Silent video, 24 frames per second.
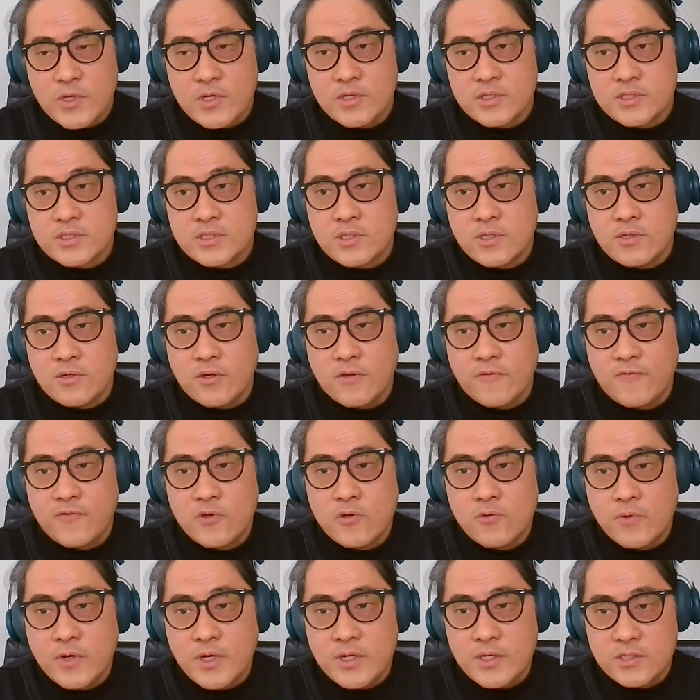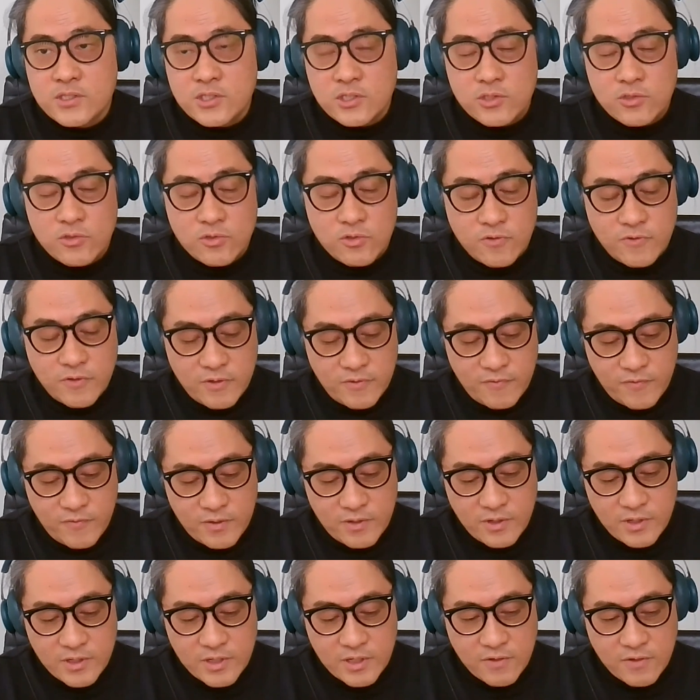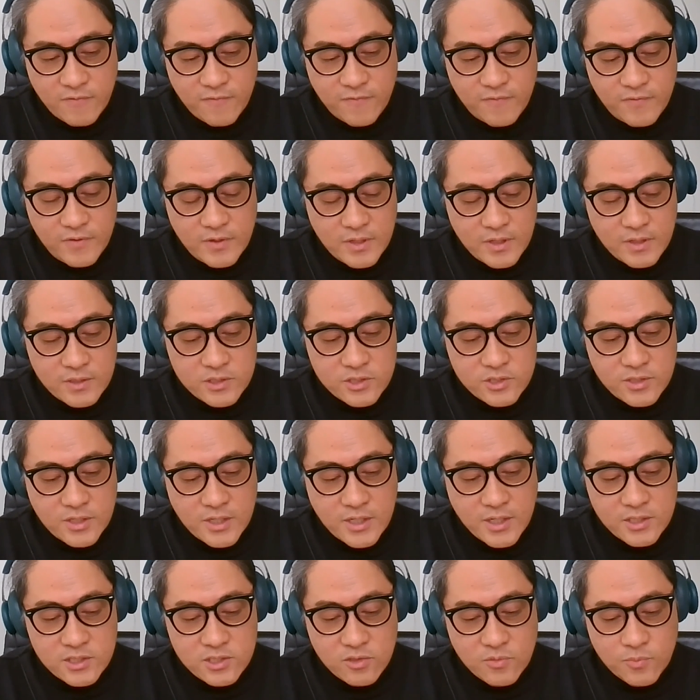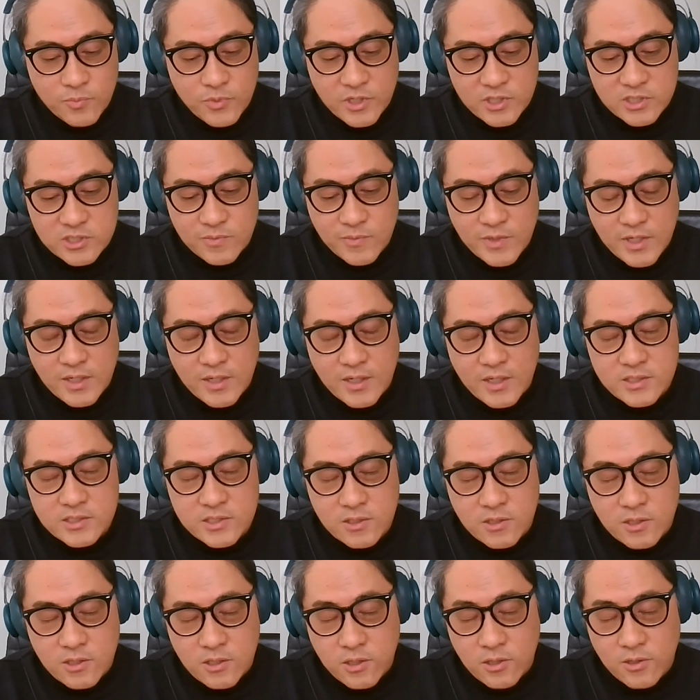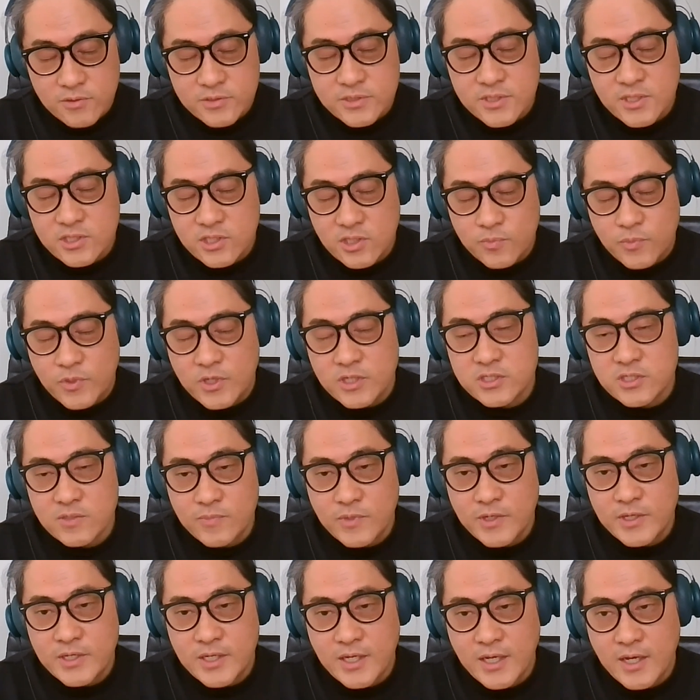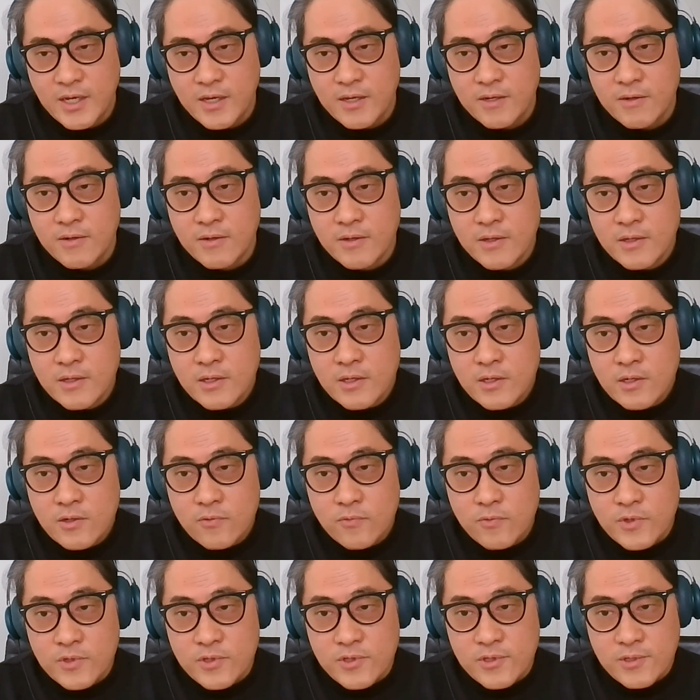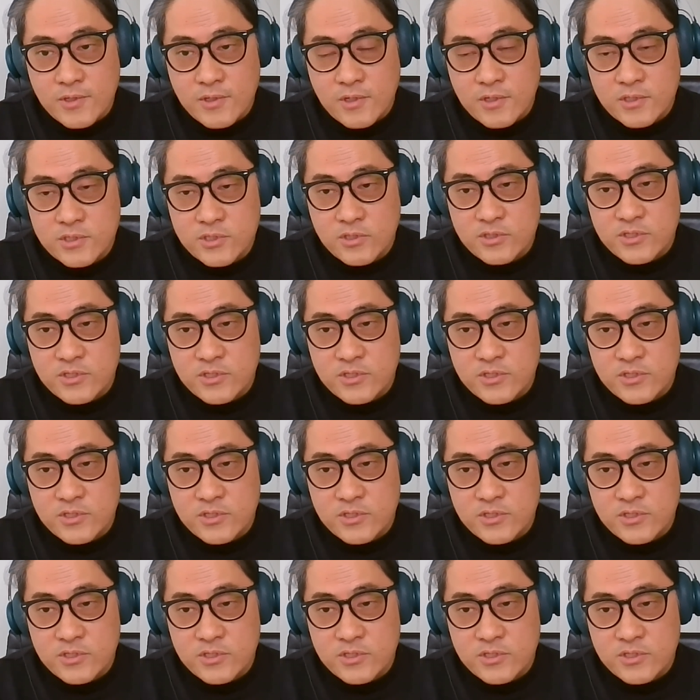Because, if you wanted to do a very kind of try to approximate as close as you possibly can with the